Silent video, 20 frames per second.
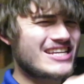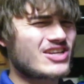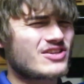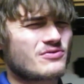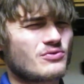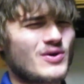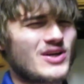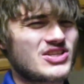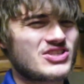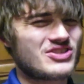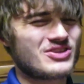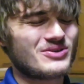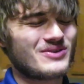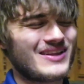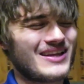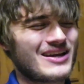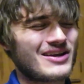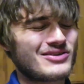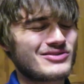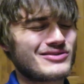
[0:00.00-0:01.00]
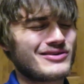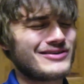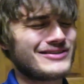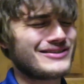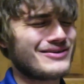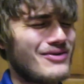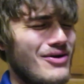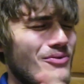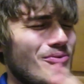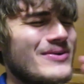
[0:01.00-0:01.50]
Thanks for watching though. Like
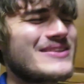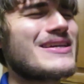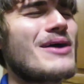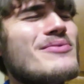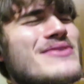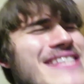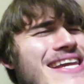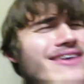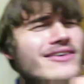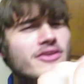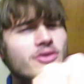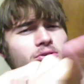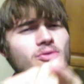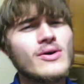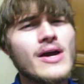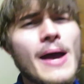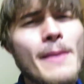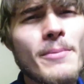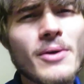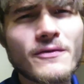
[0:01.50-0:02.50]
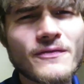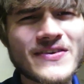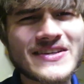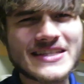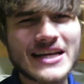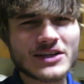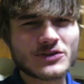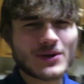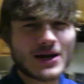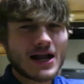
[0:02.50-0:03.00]
always, I will see you. Bit of
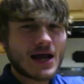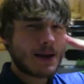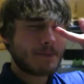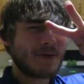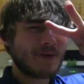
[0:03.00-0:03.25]
next one.